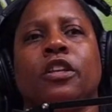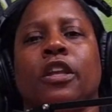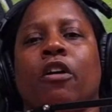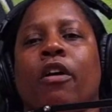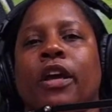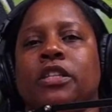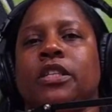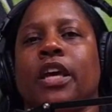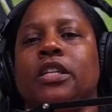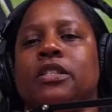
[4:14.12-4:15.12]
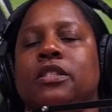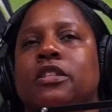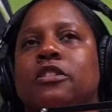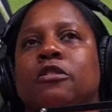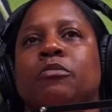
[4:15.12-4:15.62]
Now, our education
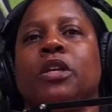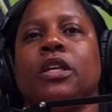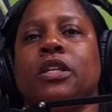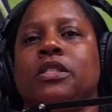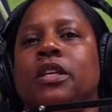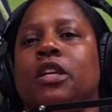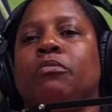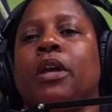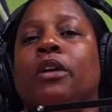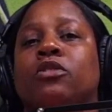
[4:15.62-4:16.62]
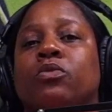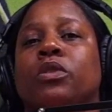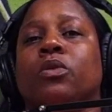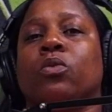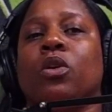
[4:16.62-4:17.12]
system is set up not to
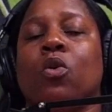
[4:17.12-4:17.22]
really